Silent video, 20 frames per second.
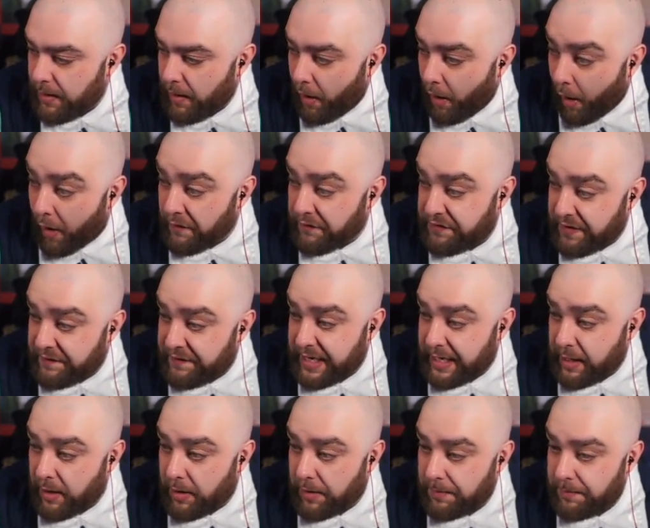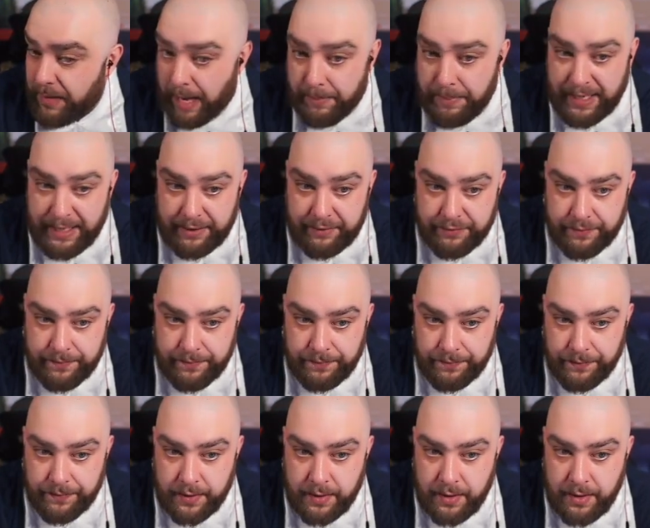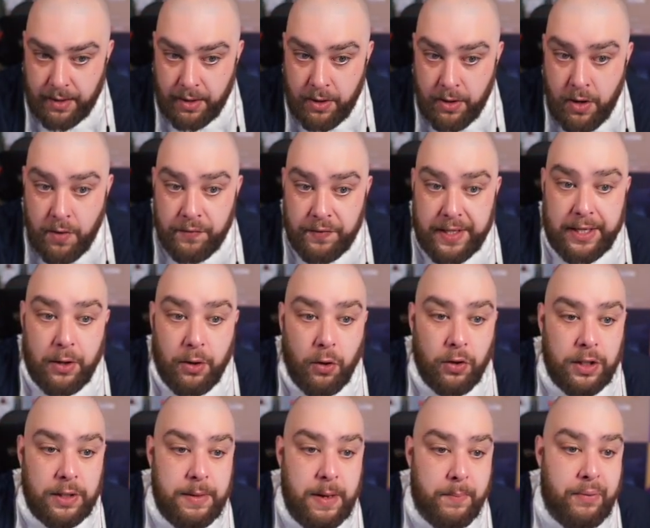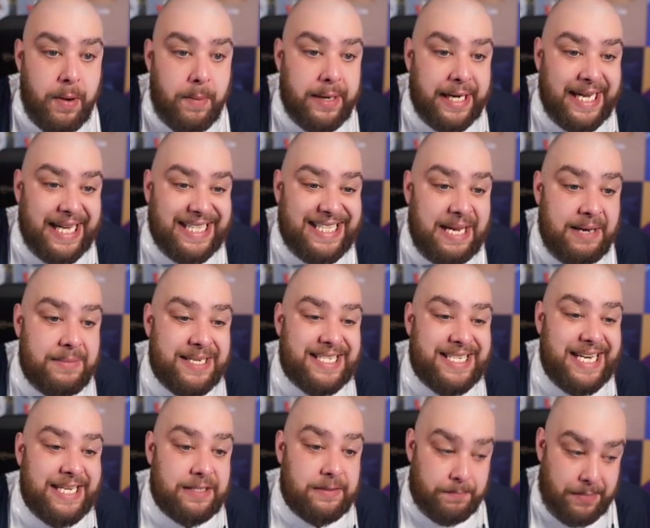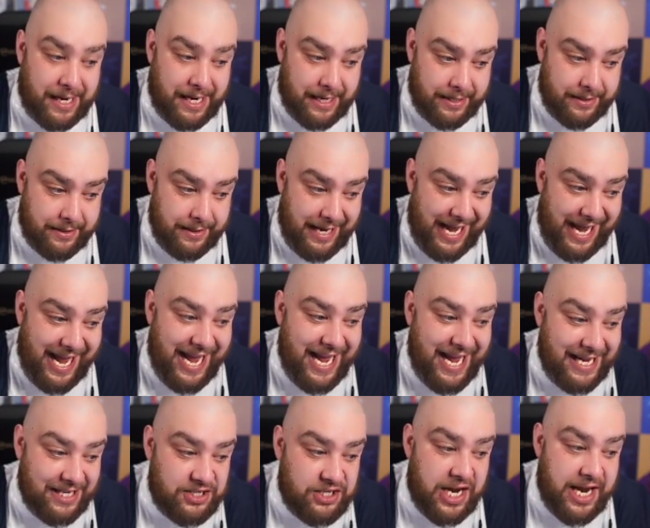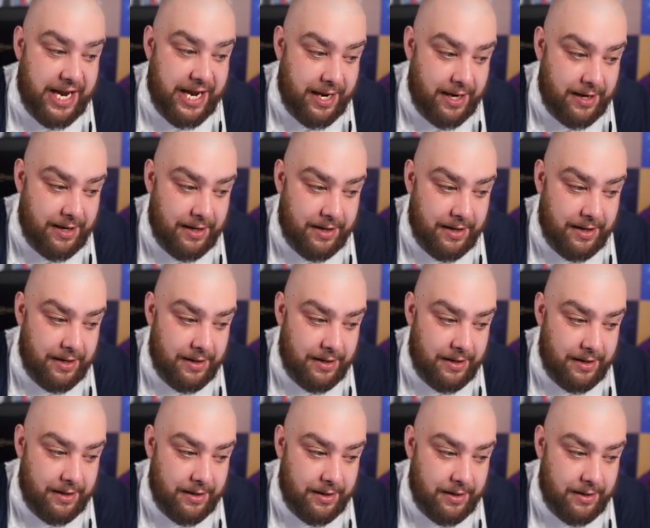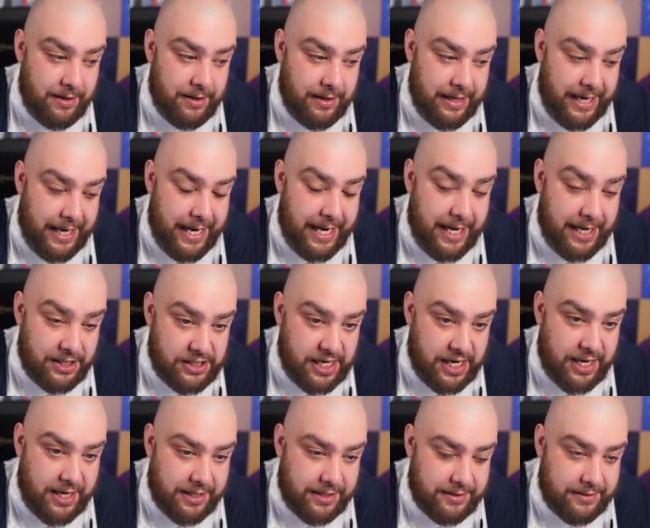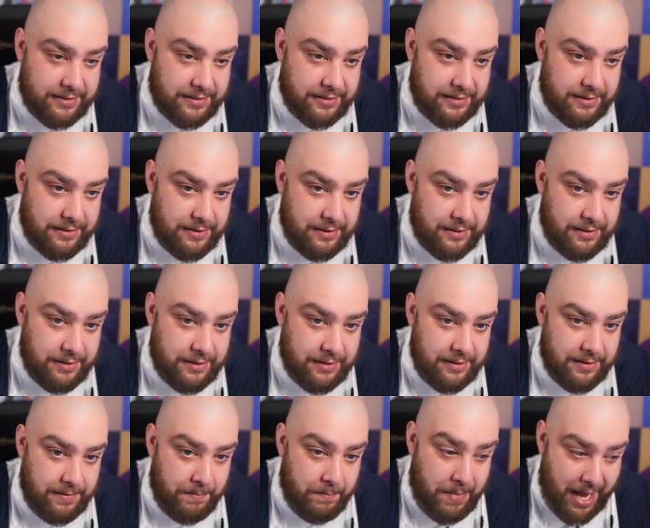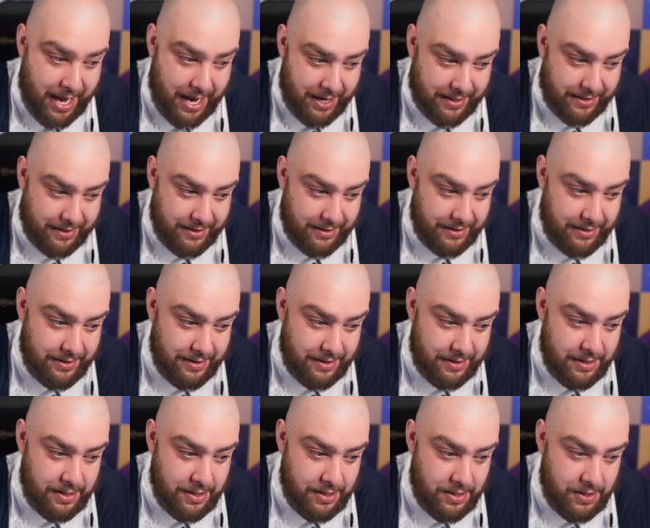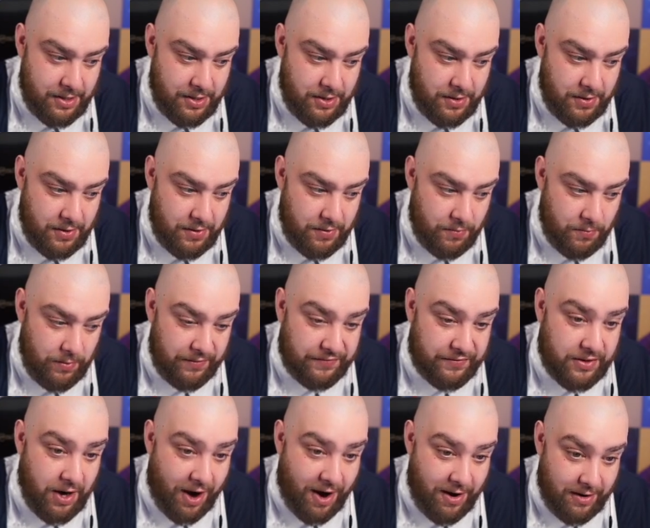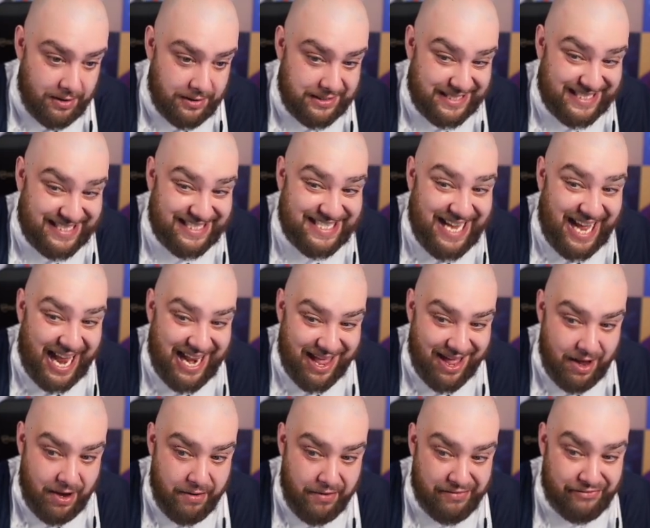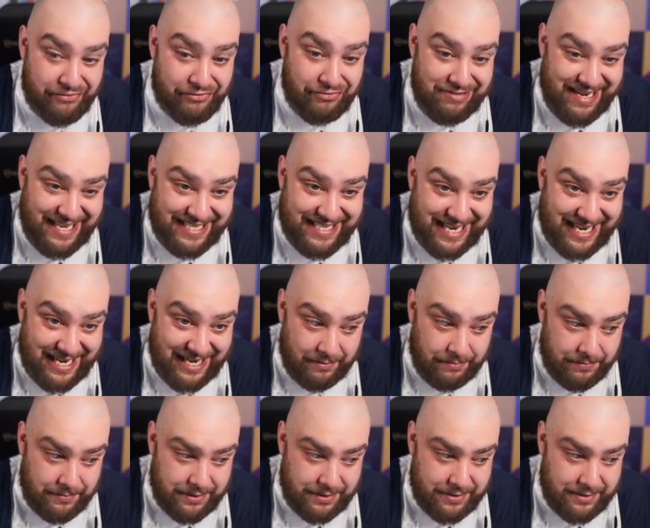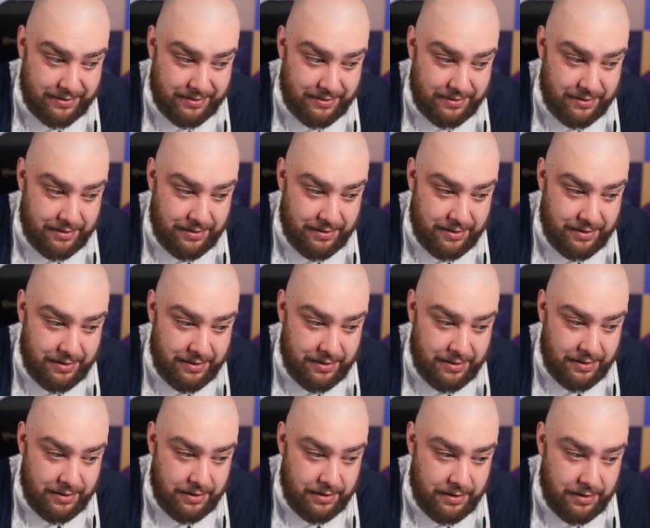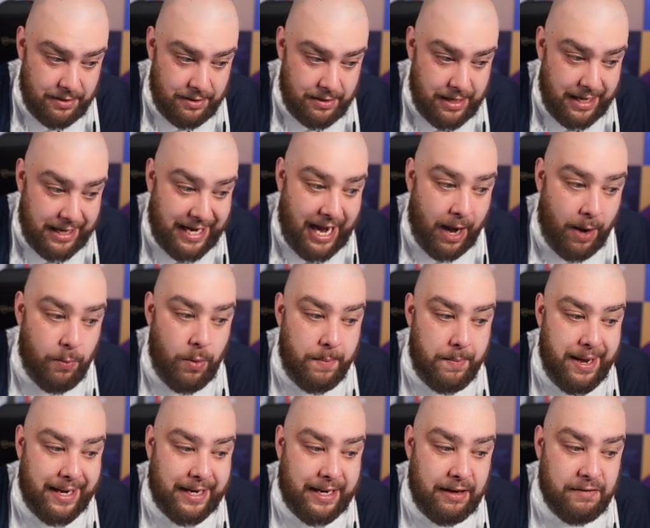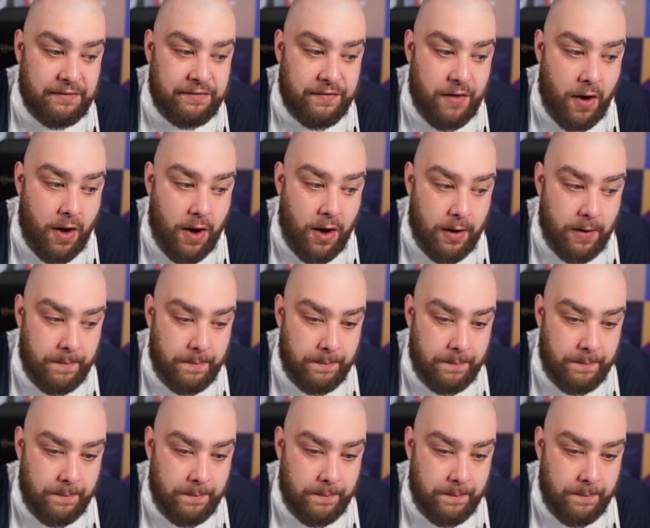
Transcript: of the video, I believe the Ultimate Premier League Team of Season Pack, AJ HR's pack. We've got Salah three times. Can we make it four?